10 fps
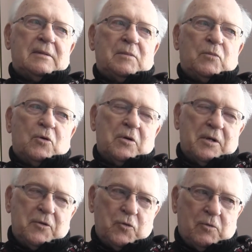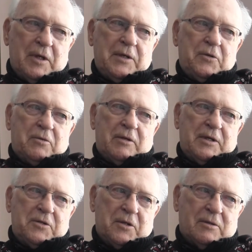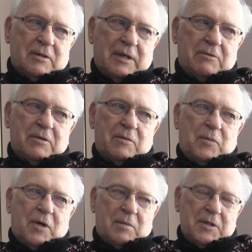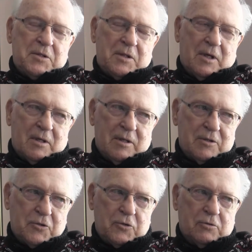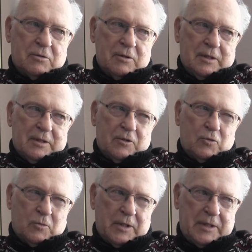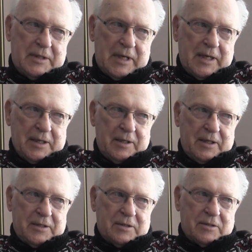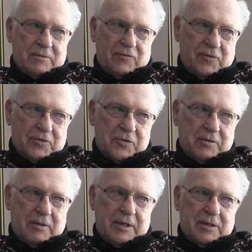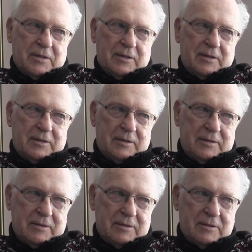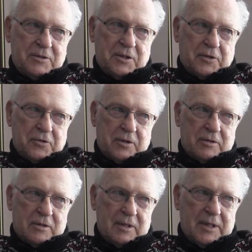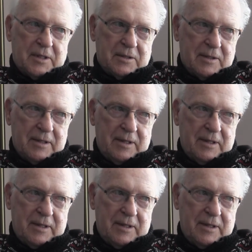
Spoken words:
I was born in 23, so I would have probably started school in 29 as a first grader, 6 years later.